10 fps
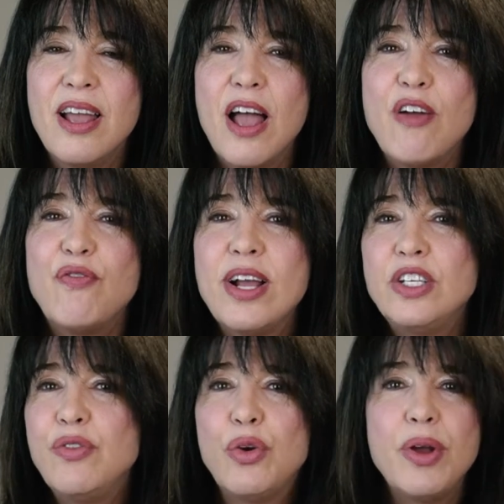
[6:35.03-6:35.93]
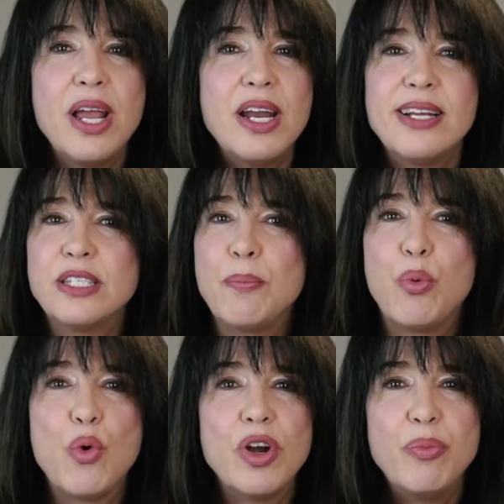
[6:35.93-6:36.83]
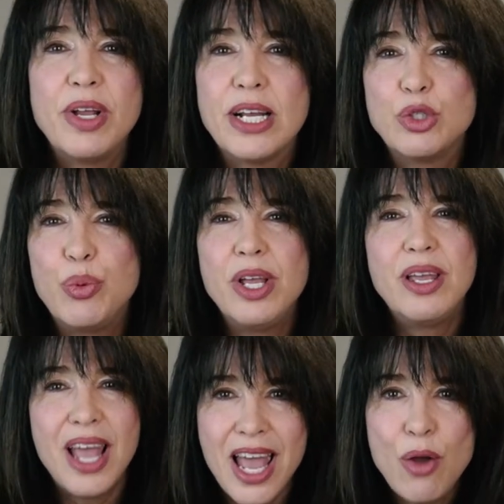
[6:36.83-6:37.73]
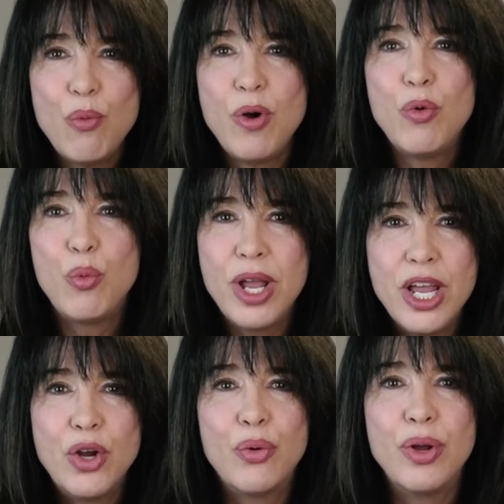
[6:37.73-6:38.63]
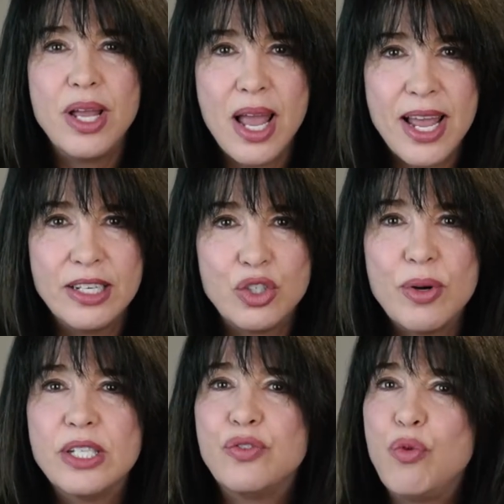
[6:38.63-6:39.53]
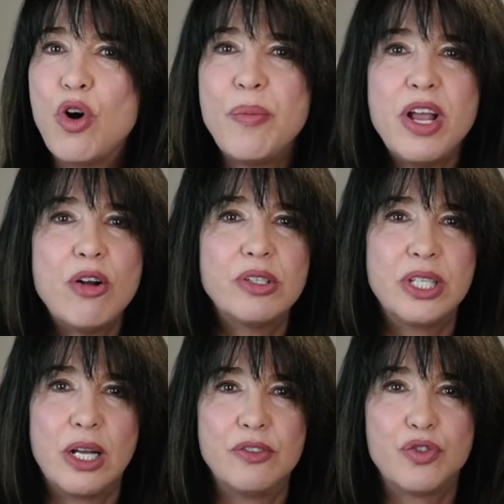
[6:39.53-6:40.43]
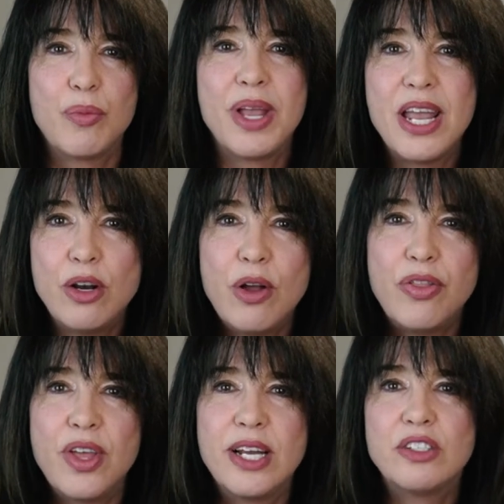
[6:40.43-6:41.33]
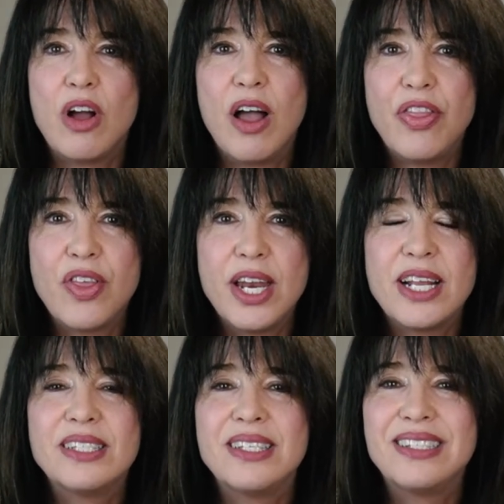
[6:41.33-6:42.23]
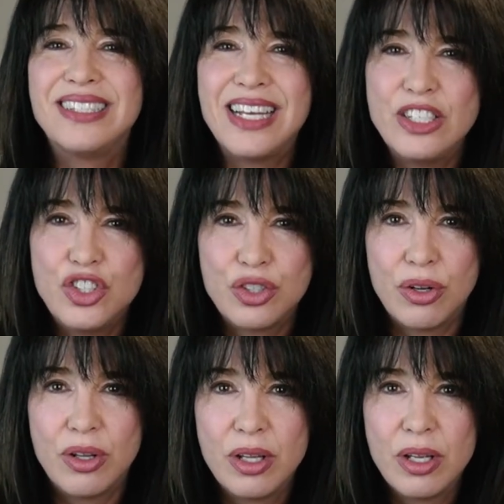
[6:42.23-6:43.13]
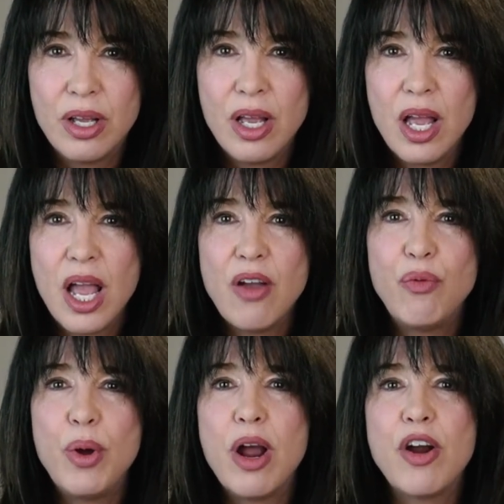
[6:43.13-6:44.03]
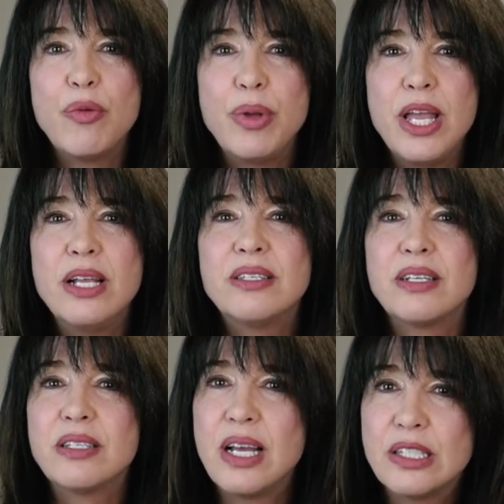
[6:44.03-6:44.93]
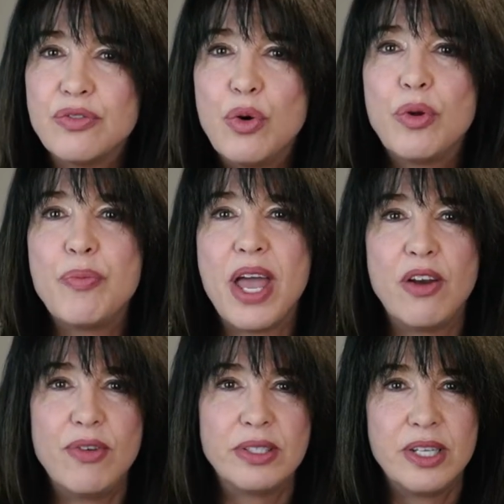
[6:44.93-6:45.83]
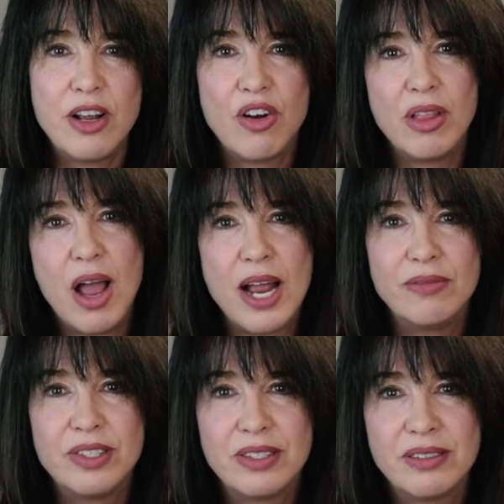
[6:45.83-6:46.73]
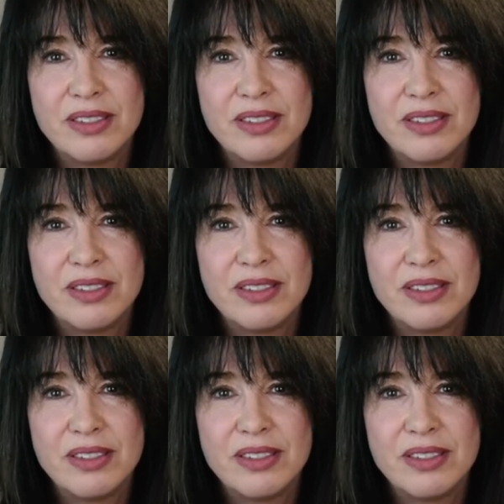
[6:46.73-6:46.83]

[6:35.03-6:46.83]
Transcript: Effective creating is important because we get what we create. Transforming ourselves from inauthentic to authentic is essential if we are to be successful with manifesting our lives.